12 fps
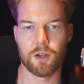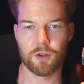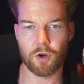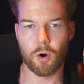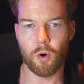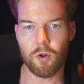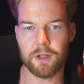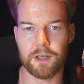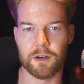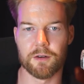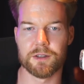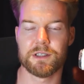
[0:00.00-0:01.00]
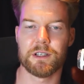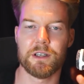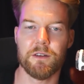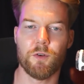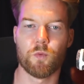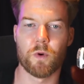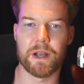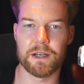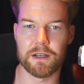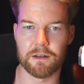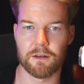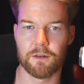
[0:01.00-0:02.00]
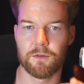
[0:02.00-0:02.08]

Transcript: The goal here is to give a rating